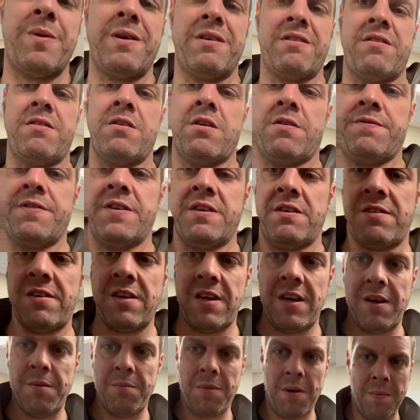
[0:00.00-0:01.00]
bits in the office.
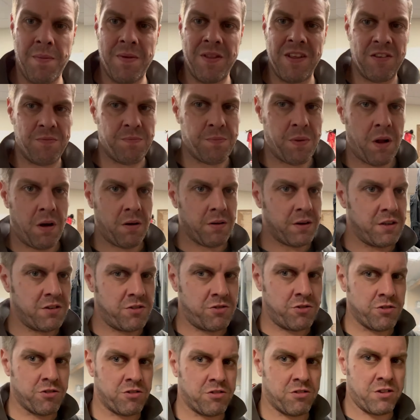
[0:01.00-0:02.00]
Remember, this blog is
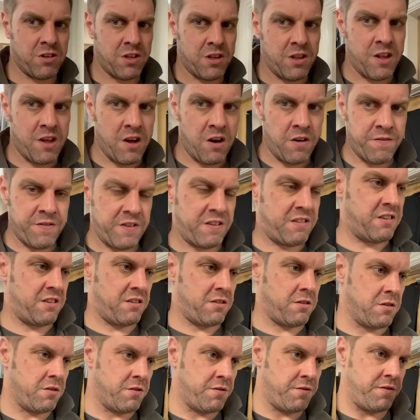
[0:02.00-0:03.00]
just the office-y
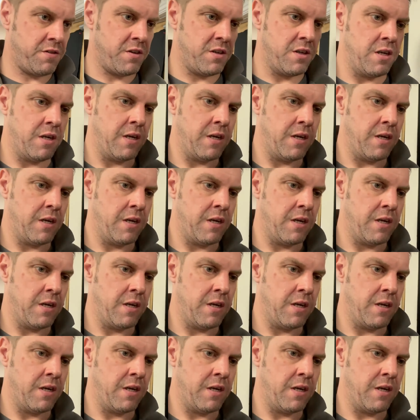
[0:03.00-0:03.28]
stuff.